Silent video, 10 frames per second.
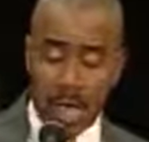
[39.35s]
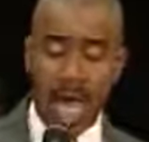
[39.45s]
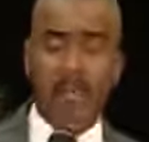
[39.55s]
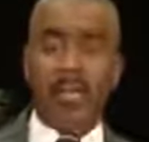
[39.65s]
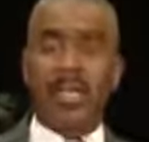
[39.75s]

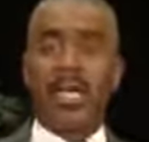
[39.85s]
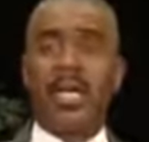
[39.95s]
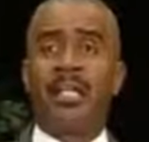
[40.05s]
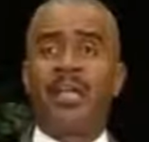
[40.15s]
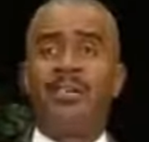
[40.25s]
And
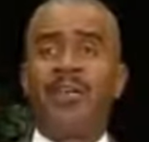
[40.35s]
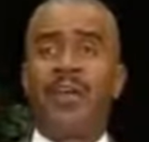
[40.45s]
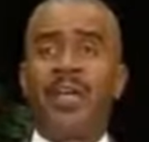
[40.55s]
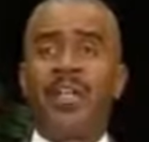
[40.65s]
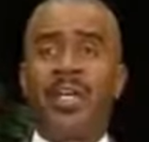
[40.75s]
begin at the
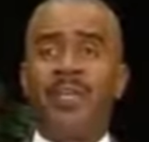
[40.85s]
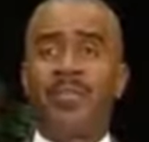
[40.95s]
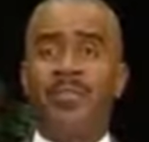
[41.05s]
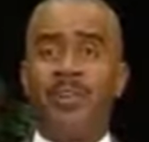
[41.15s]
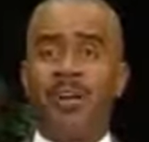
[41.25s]

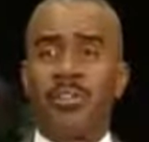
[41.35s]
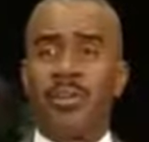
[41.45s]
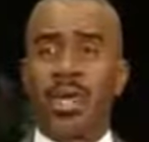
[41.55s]
38th verse.